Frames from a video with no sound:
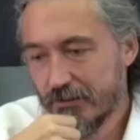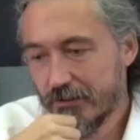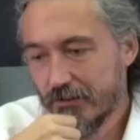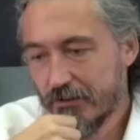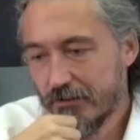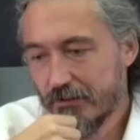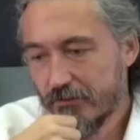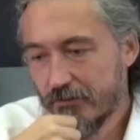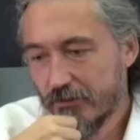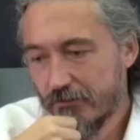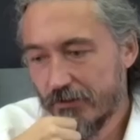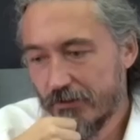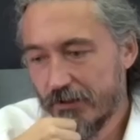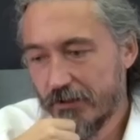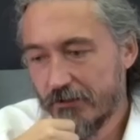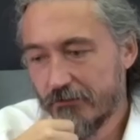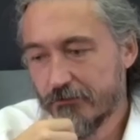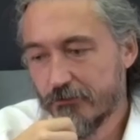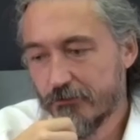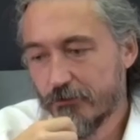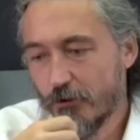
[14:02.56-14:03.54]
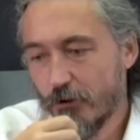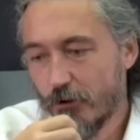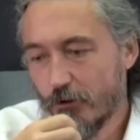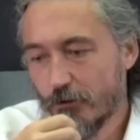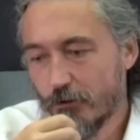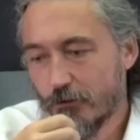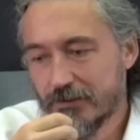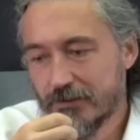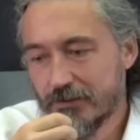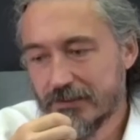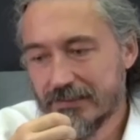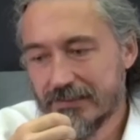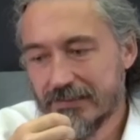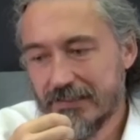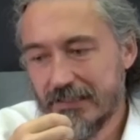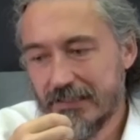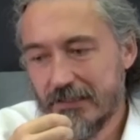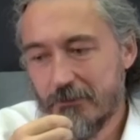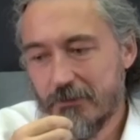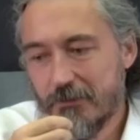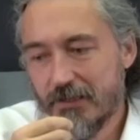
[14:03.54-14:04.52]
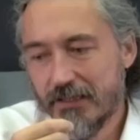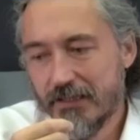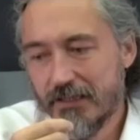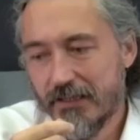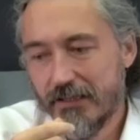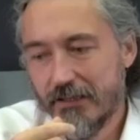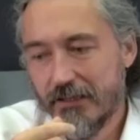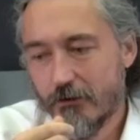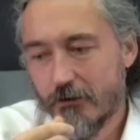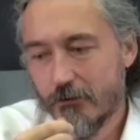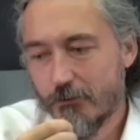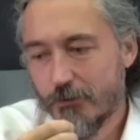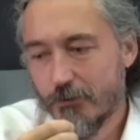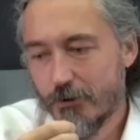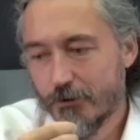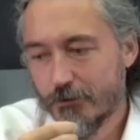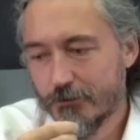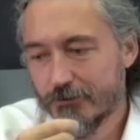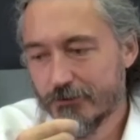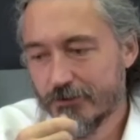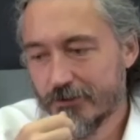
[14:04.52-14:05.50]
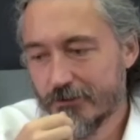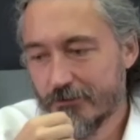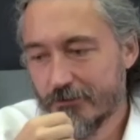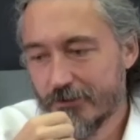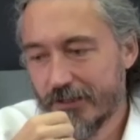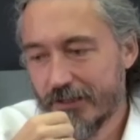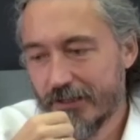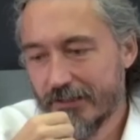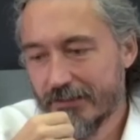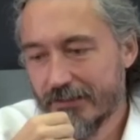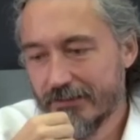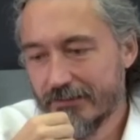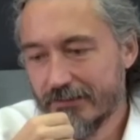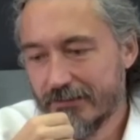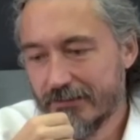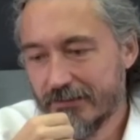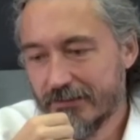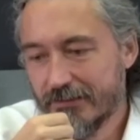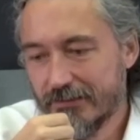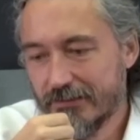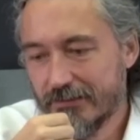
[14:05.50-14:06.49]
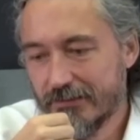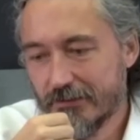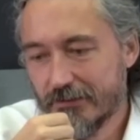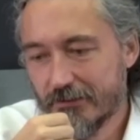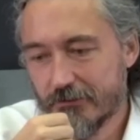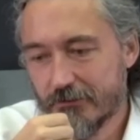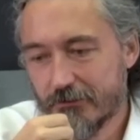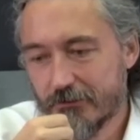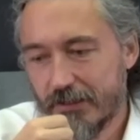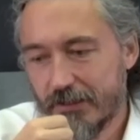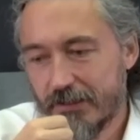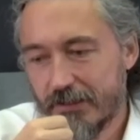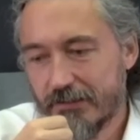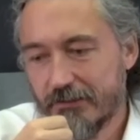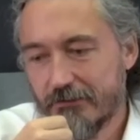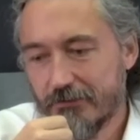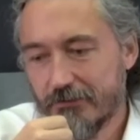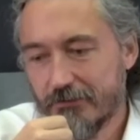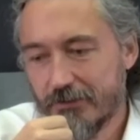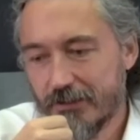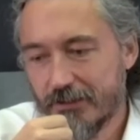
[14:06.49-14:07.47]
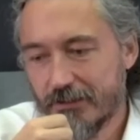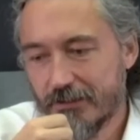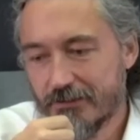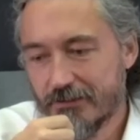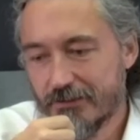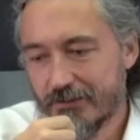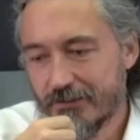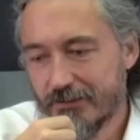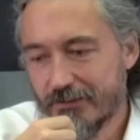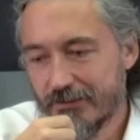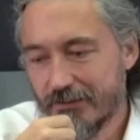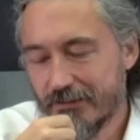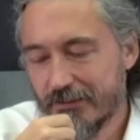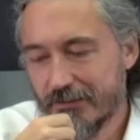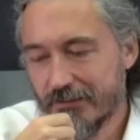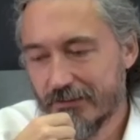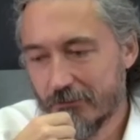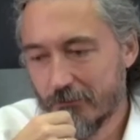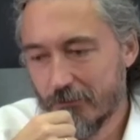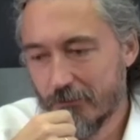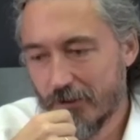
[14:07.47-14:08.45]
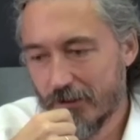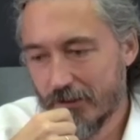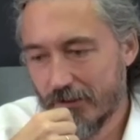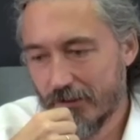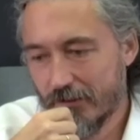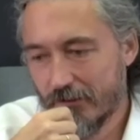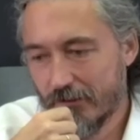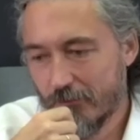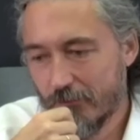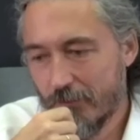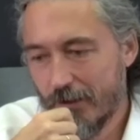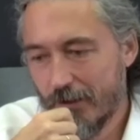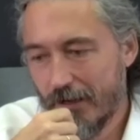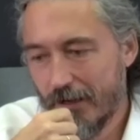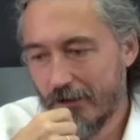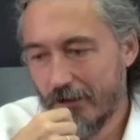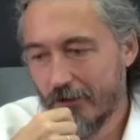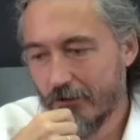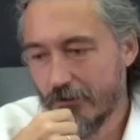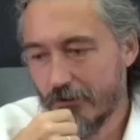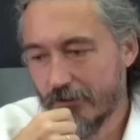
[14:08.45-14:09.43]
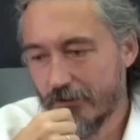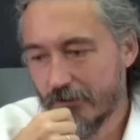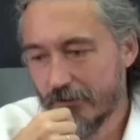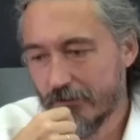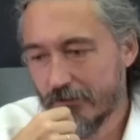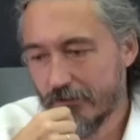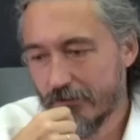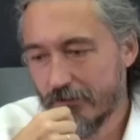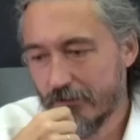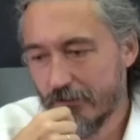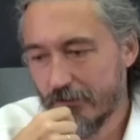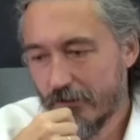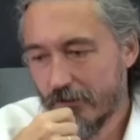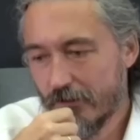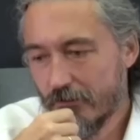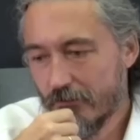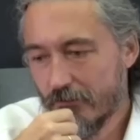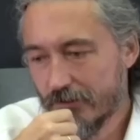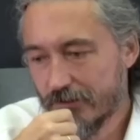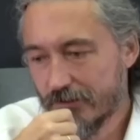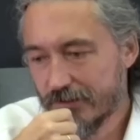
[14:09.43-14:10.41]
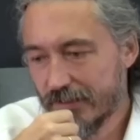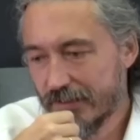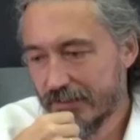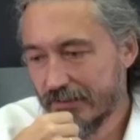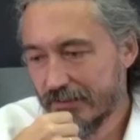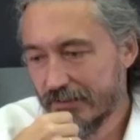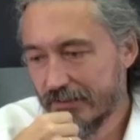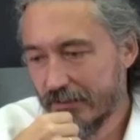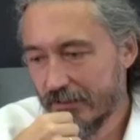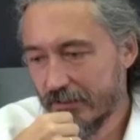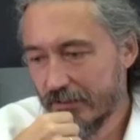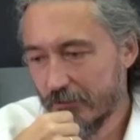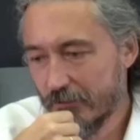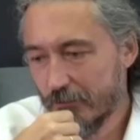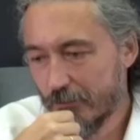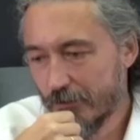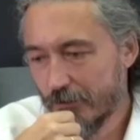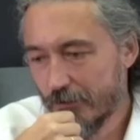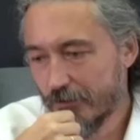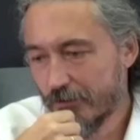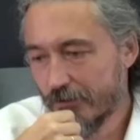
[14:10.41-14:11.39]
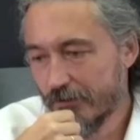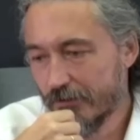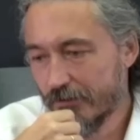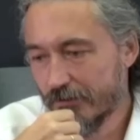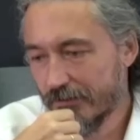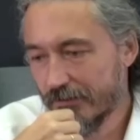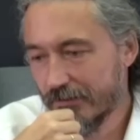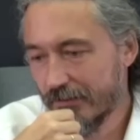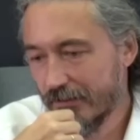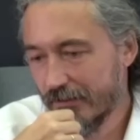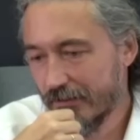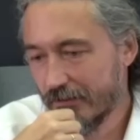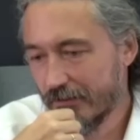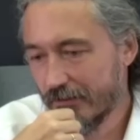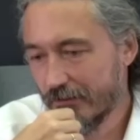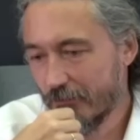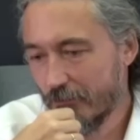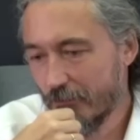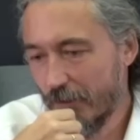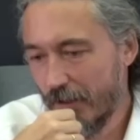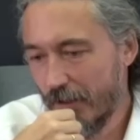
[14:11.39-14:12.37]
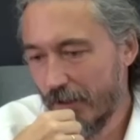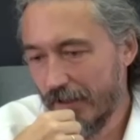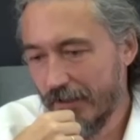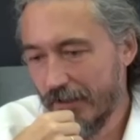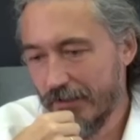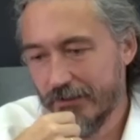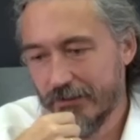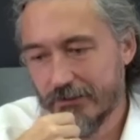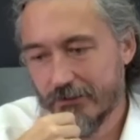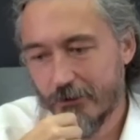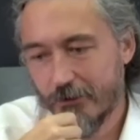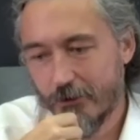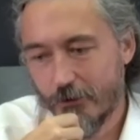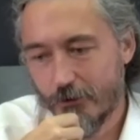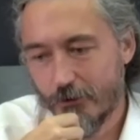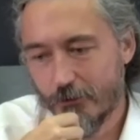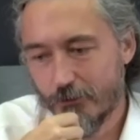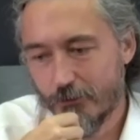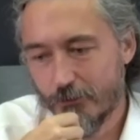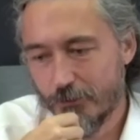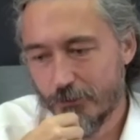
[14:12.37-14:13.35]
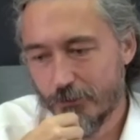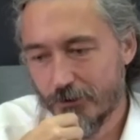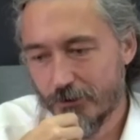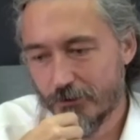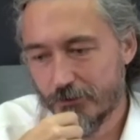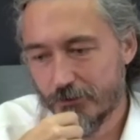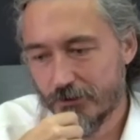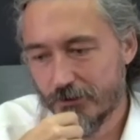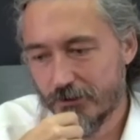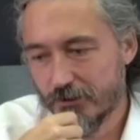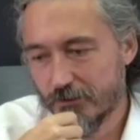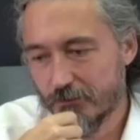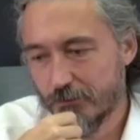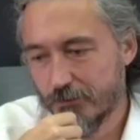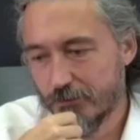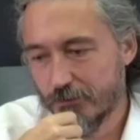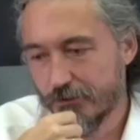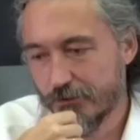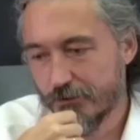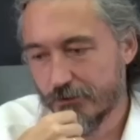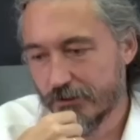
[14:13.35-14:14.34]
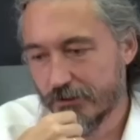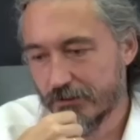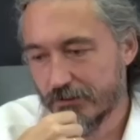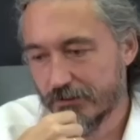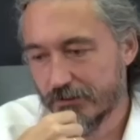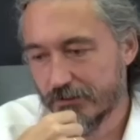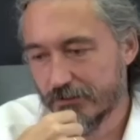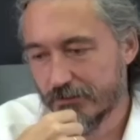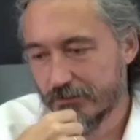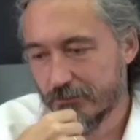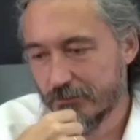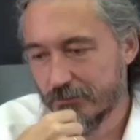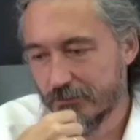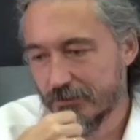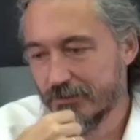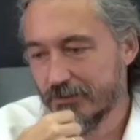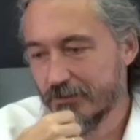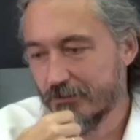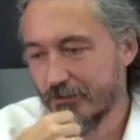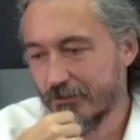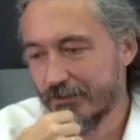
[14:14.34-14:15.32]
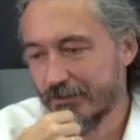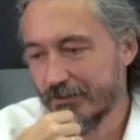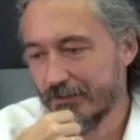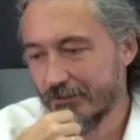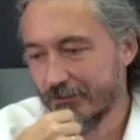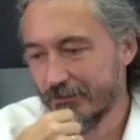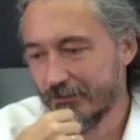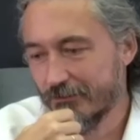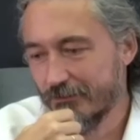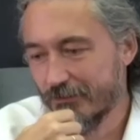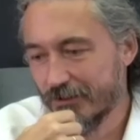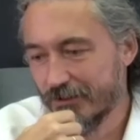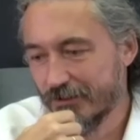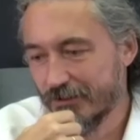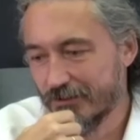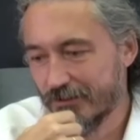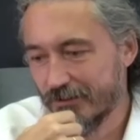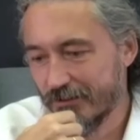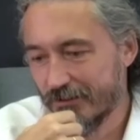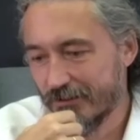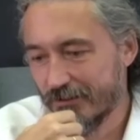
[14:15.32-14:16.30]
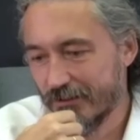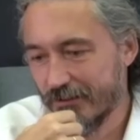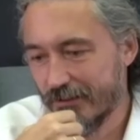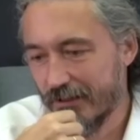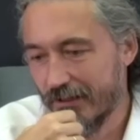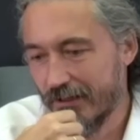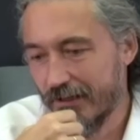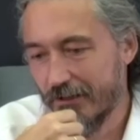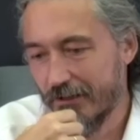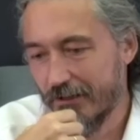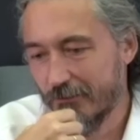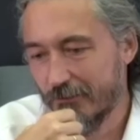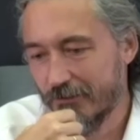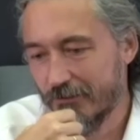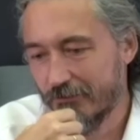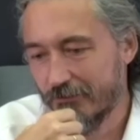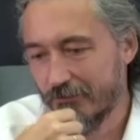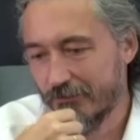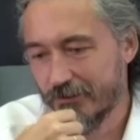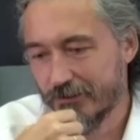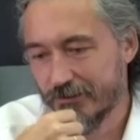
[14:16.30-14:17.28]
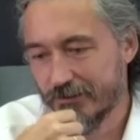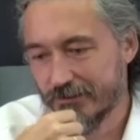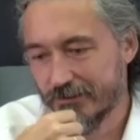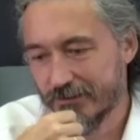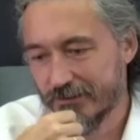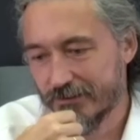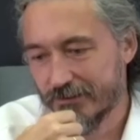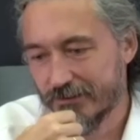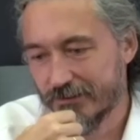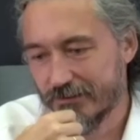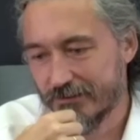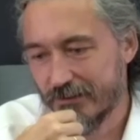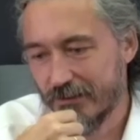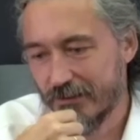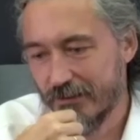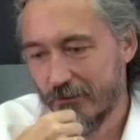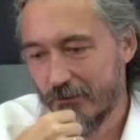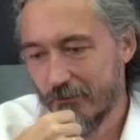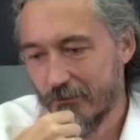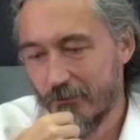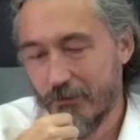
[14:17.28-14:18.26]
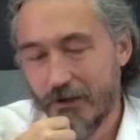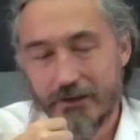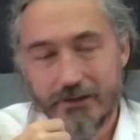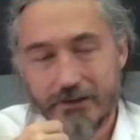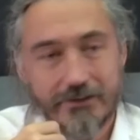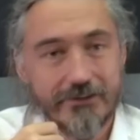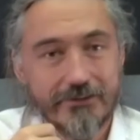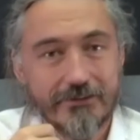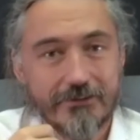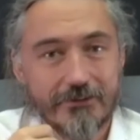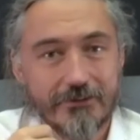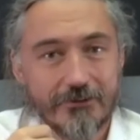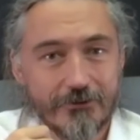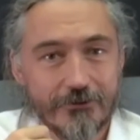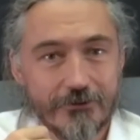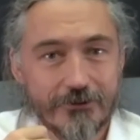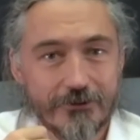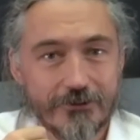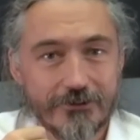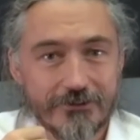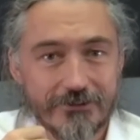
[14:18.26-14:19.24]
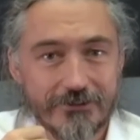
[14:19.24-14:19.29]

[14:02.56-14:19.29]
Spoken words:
when we have to hold seemingly opposing realities in a creative tension and interplay. Power and fragility, birth and death, pain and hope, beauty and brokenness, mystery and conviction, calm and fierceness, mine and yours.